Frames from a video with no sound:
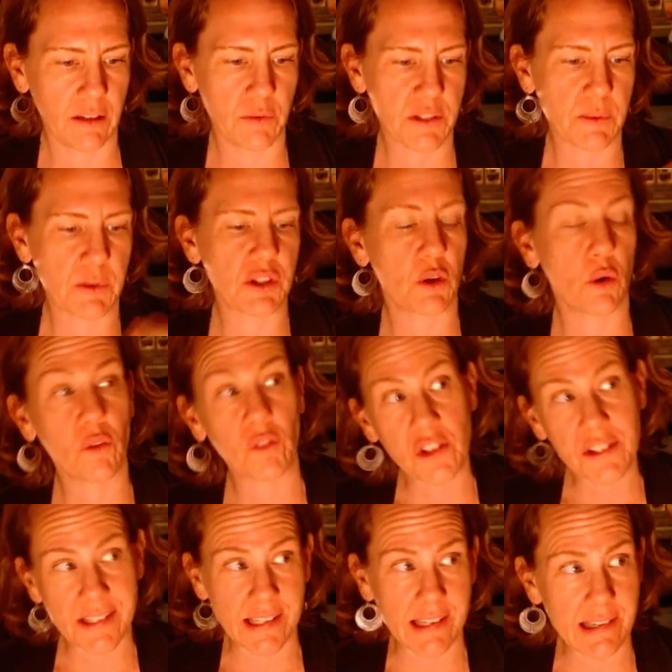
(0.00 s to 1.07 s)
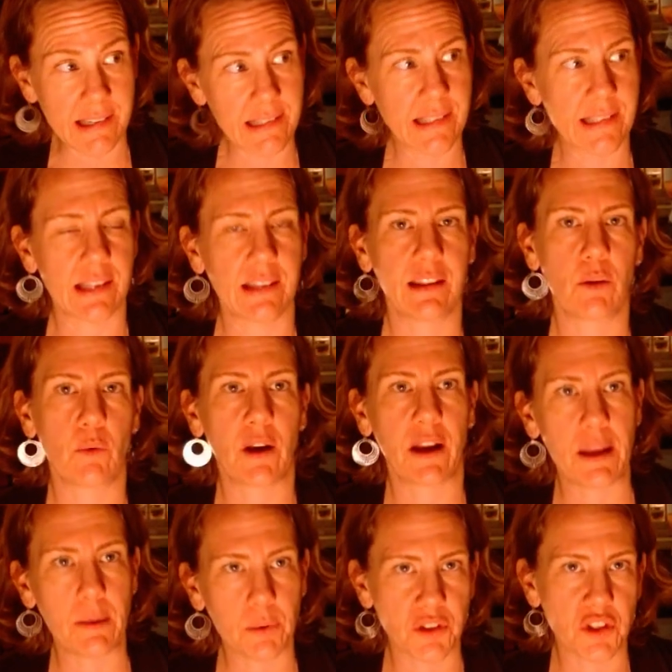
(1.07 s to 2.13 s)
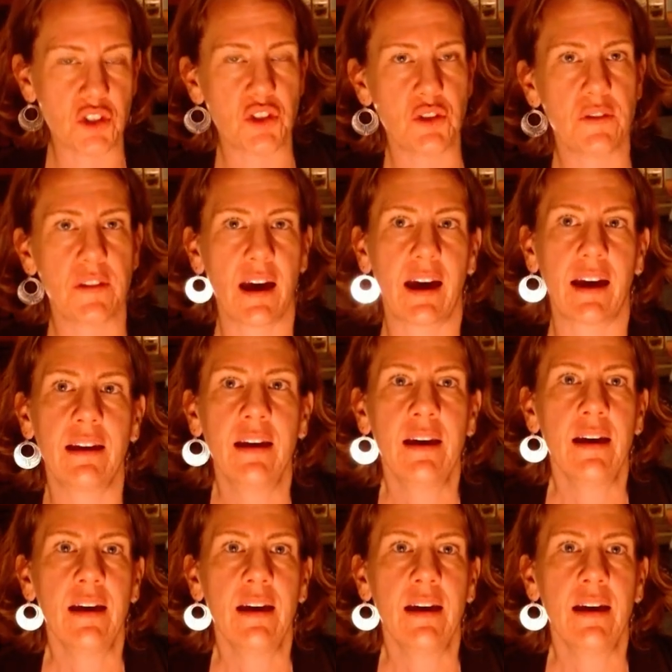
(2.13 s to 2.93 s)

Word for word: It was supposed to go overseas, and they weren't able to do that.